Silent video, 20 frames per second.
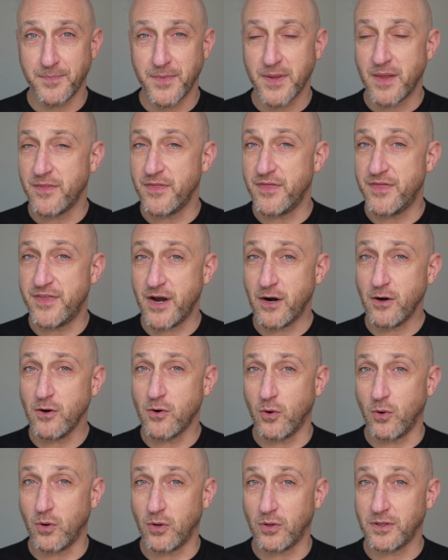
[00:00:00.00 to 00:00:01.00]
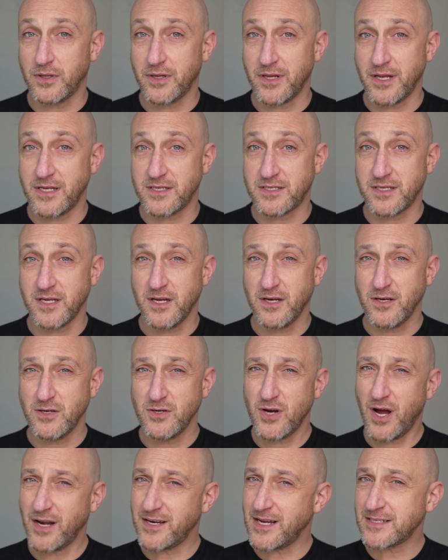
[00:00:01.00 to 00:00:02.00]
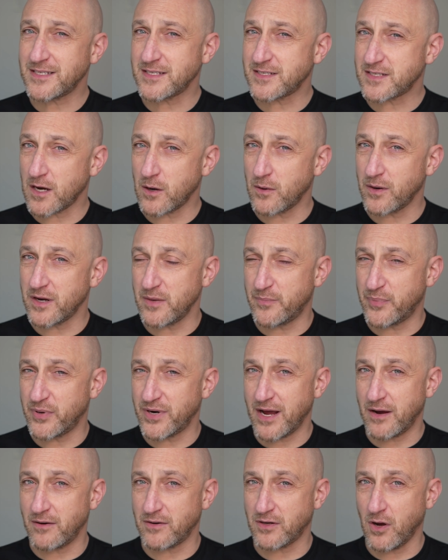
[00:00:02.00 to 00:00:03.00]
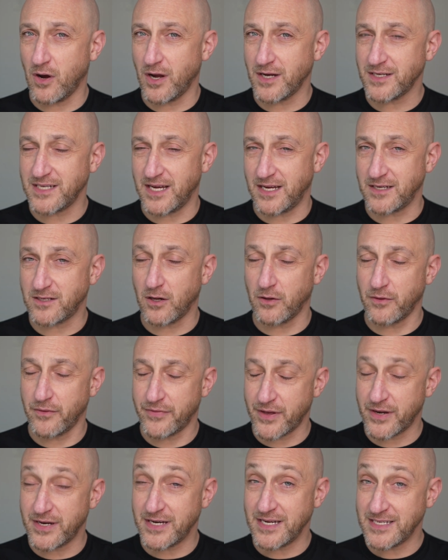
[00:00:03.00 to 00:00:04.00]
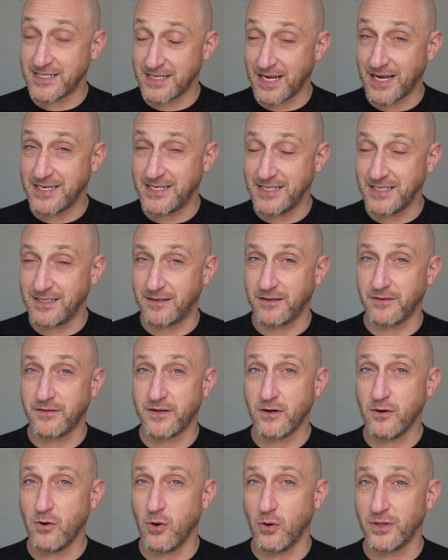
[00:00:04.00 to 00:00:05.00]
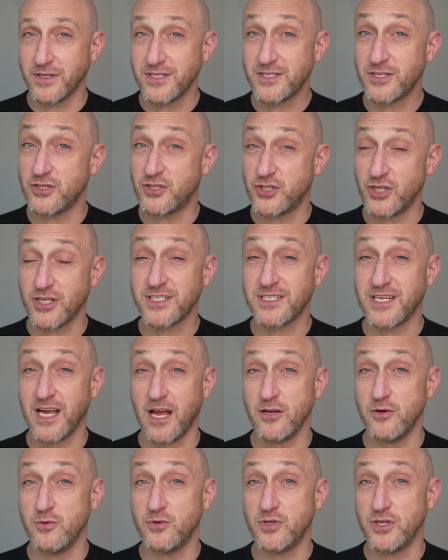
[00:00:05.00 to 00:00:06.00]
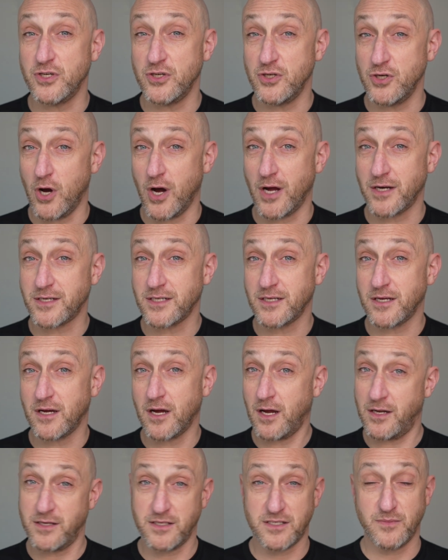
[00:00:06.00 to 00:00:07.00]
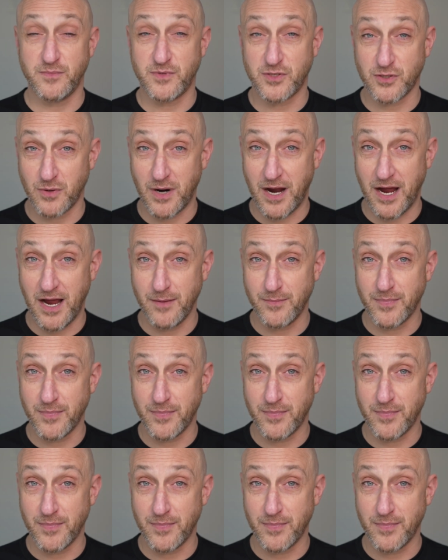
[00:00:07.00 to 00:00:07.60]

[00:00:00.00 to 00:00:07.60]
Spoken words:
Their goal is not necessarily to put out content, although that is ideal. Their goal is to just get you to not unsubscribe.